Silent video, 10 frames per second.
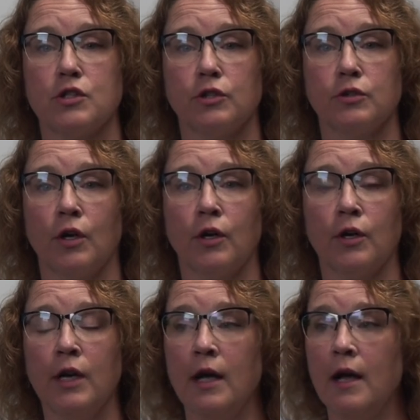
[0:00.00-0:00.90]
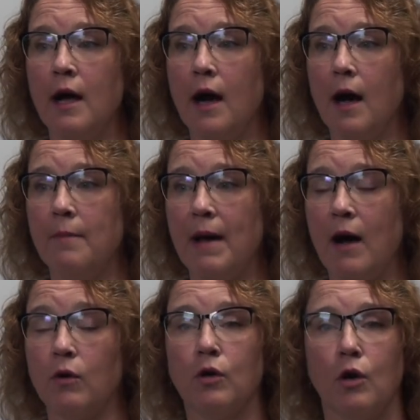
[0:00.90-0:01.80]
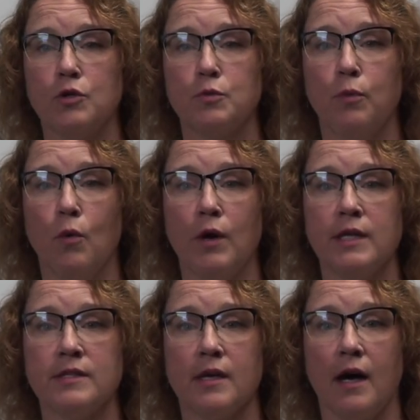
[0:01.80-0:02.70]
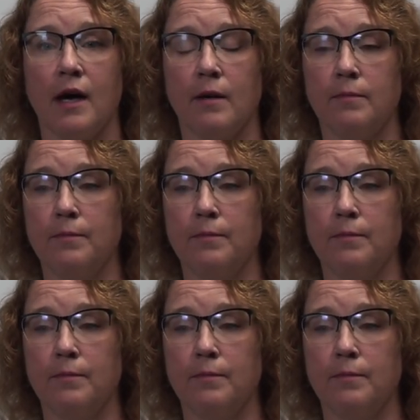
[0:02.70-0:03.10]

to learn about Ghost Boys, uh,